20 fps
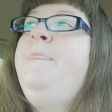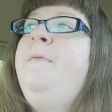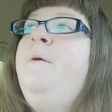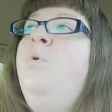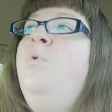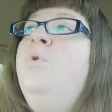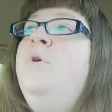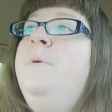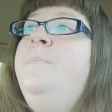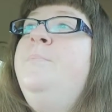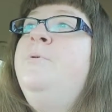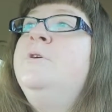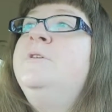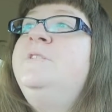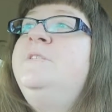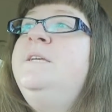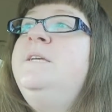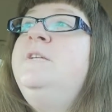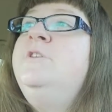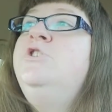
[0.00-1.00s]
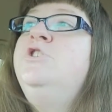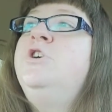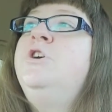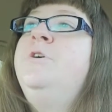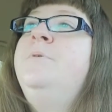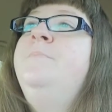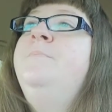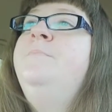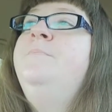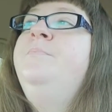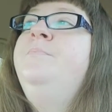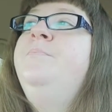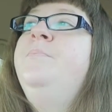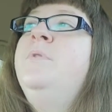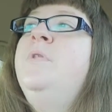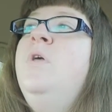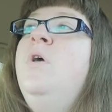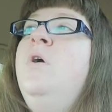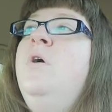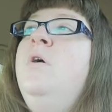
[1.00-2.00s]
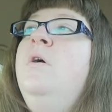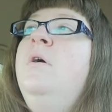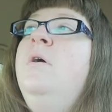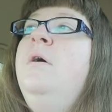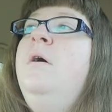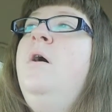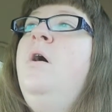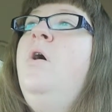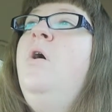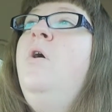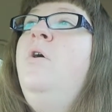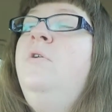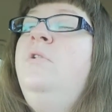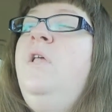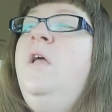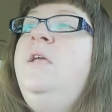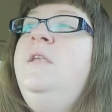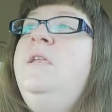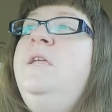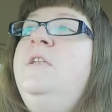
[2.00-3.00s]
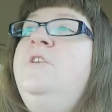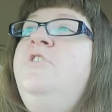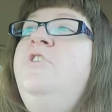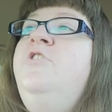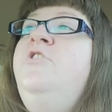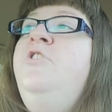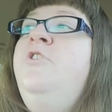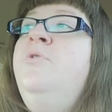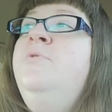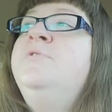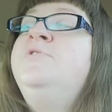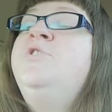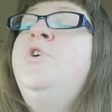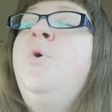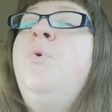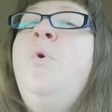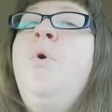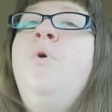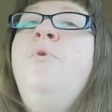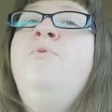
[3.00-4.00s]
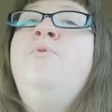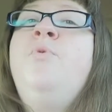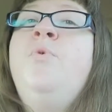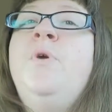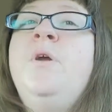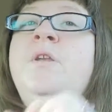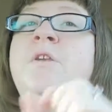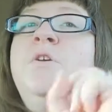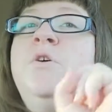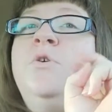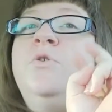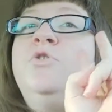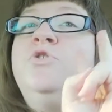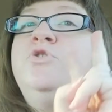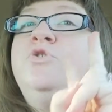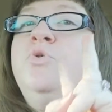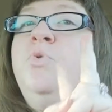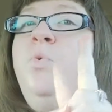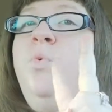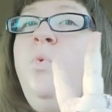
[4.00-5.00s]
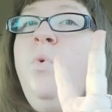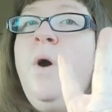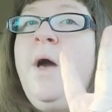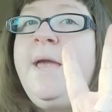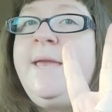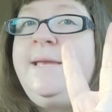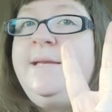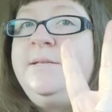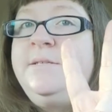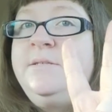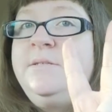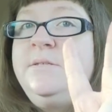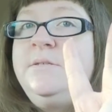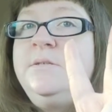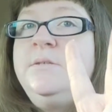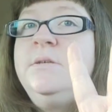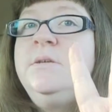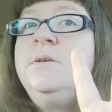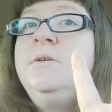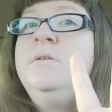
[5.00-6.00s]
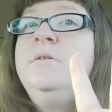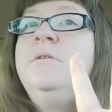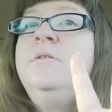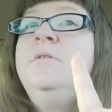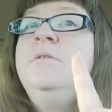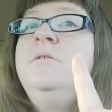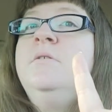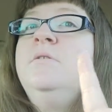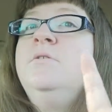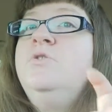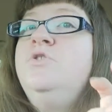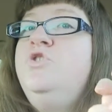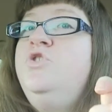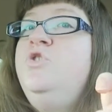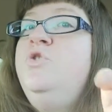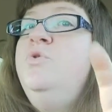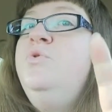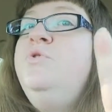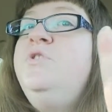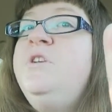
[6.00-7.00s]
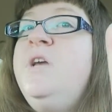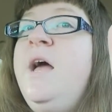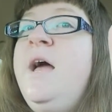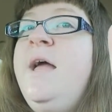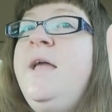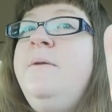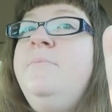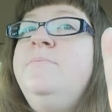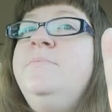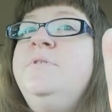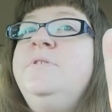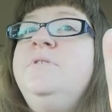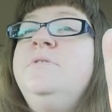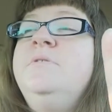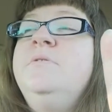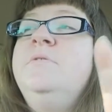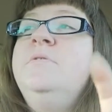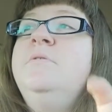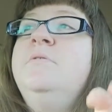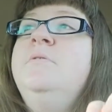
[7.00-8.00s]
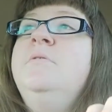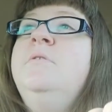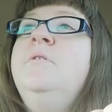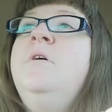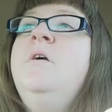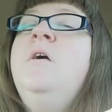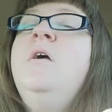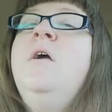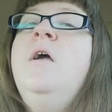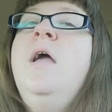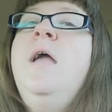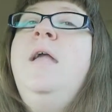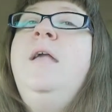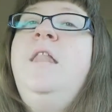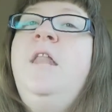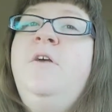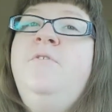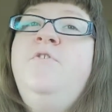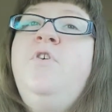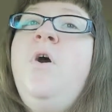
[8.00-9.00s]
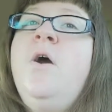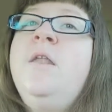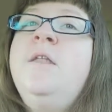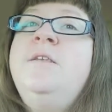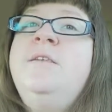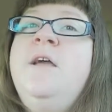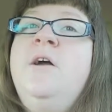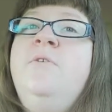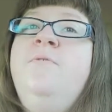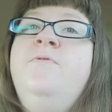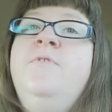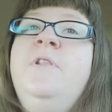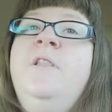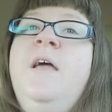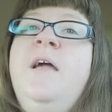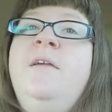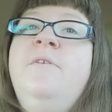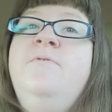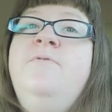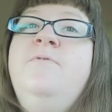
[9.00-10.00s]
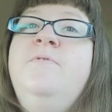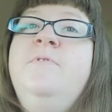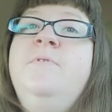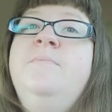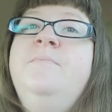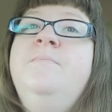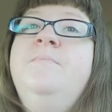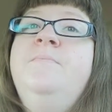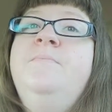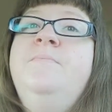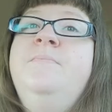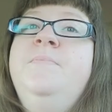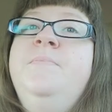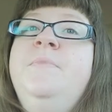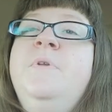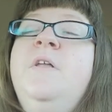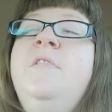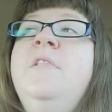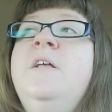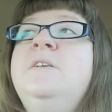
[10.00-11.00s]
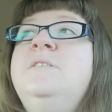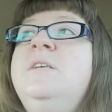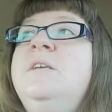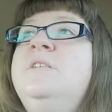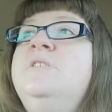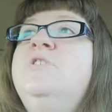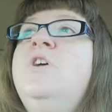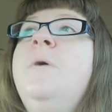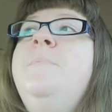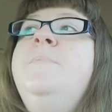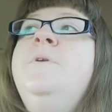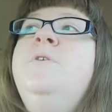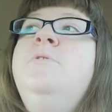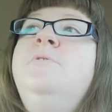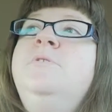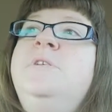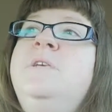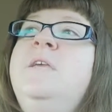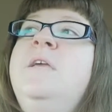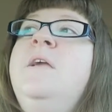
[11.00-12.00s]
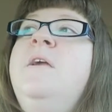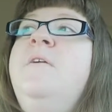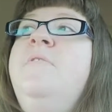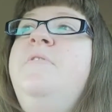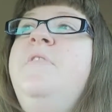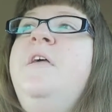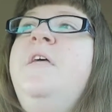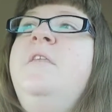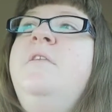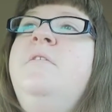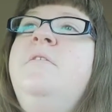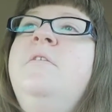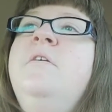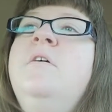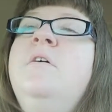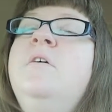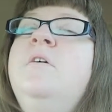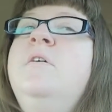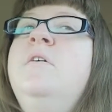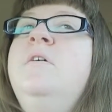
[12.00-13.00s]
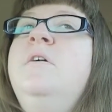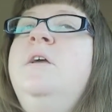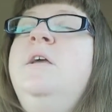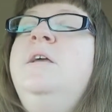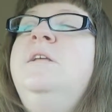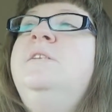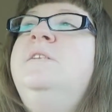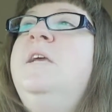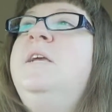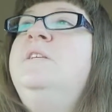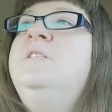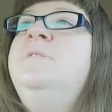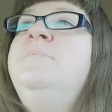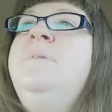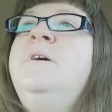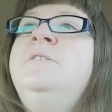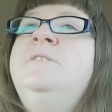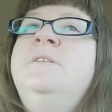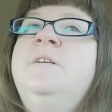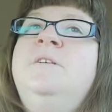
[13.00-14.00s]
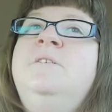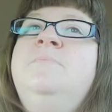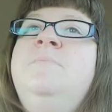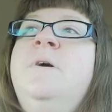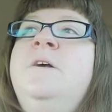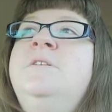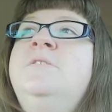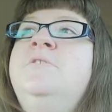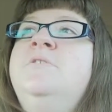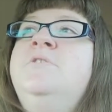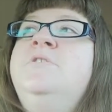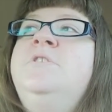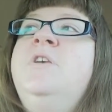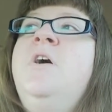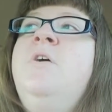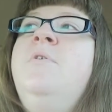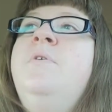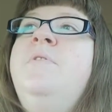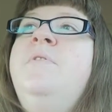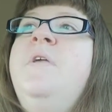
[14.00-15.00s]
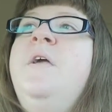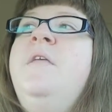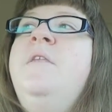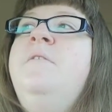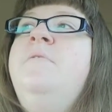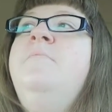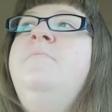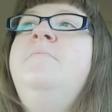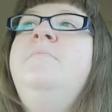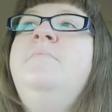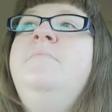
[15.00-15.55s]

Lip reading: or a procedure, all I need to do is go over it twice, 2 times, and I've got it down for life. Unless I stop using it, and then it takes about 6 months or so, and then